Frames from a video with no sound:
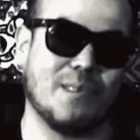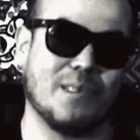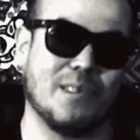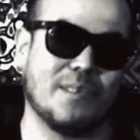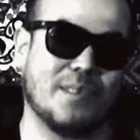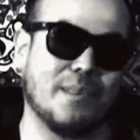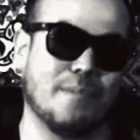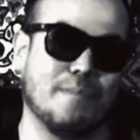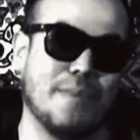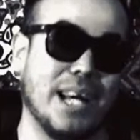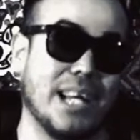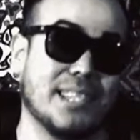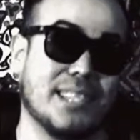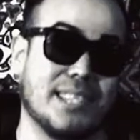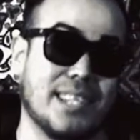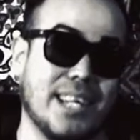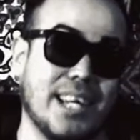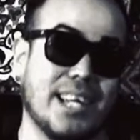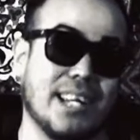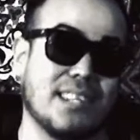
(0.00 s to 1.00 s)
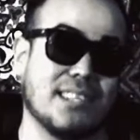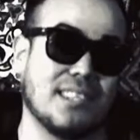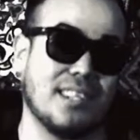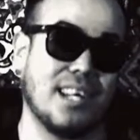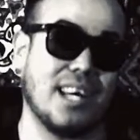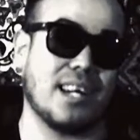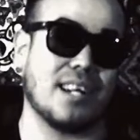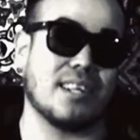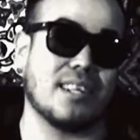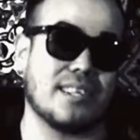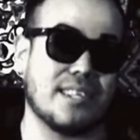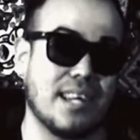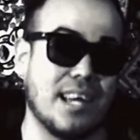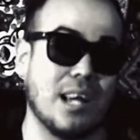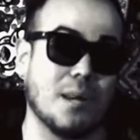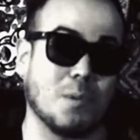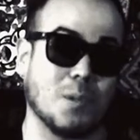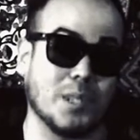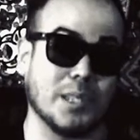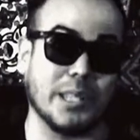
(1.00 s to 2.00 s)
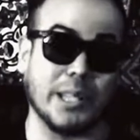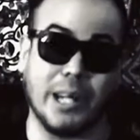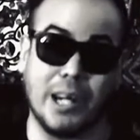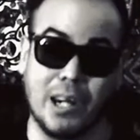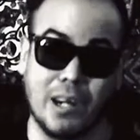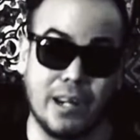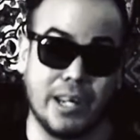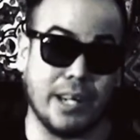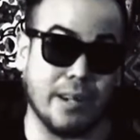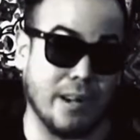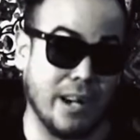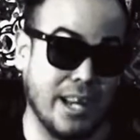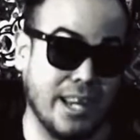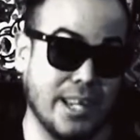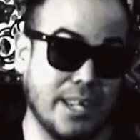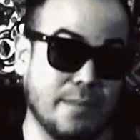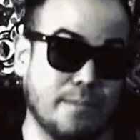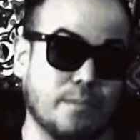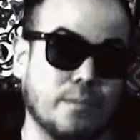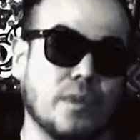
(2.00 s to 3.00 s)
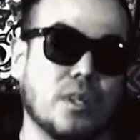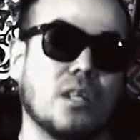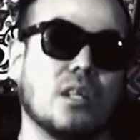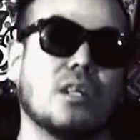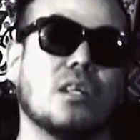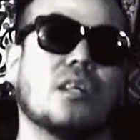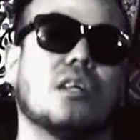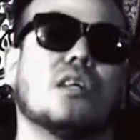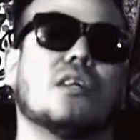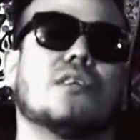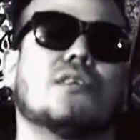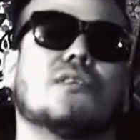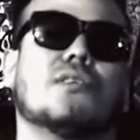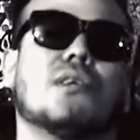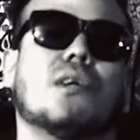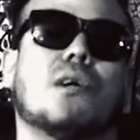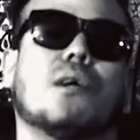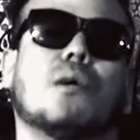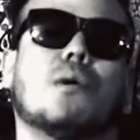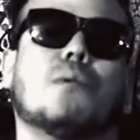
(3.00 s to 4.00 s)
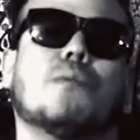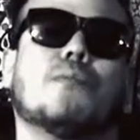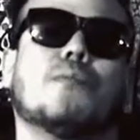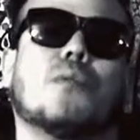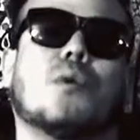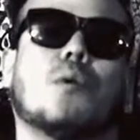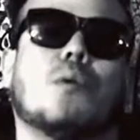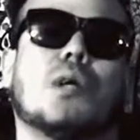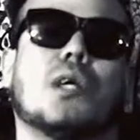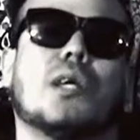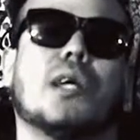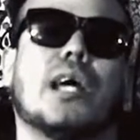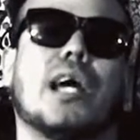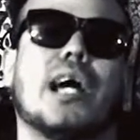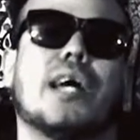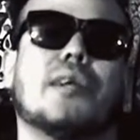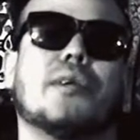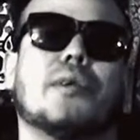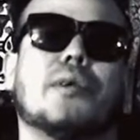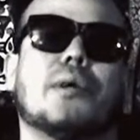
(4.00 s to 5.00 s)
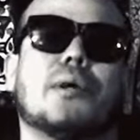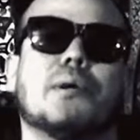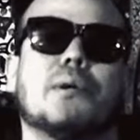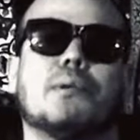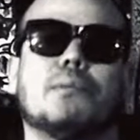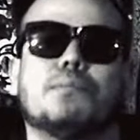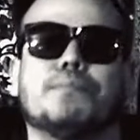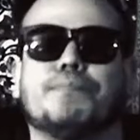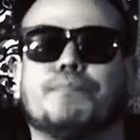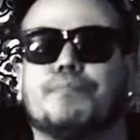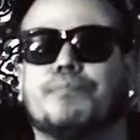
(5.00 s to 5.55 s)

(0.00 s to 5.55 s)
with the best thing, because a lot of the time we're in a hurry, right? So what you got to do